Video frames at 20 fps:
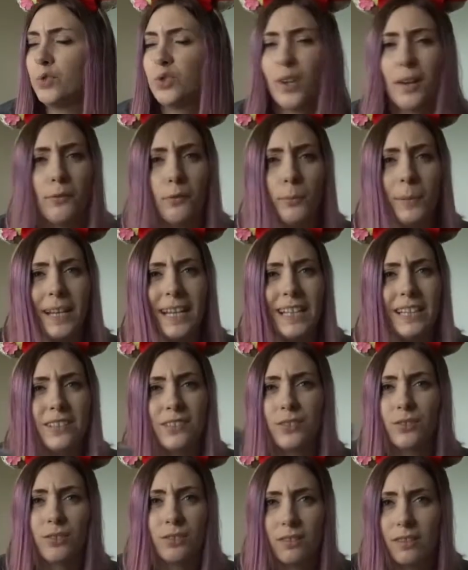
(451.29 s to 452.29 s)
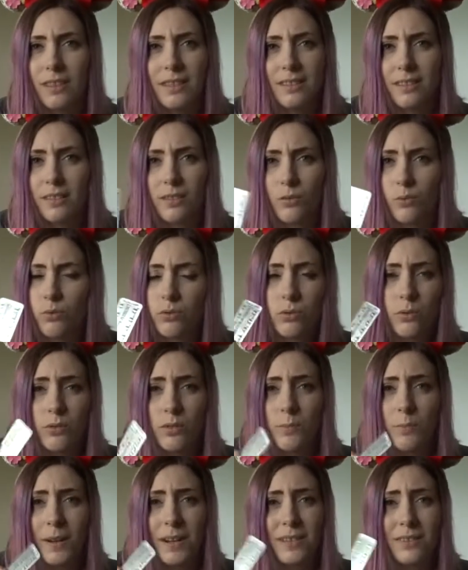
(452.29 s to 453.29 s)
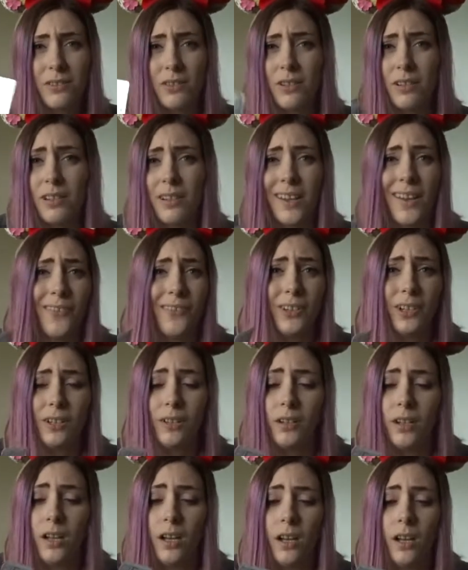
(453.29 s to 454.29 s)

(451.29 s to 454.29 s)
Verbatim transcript: Travel Mates, or there's all sorts of brands you can get get the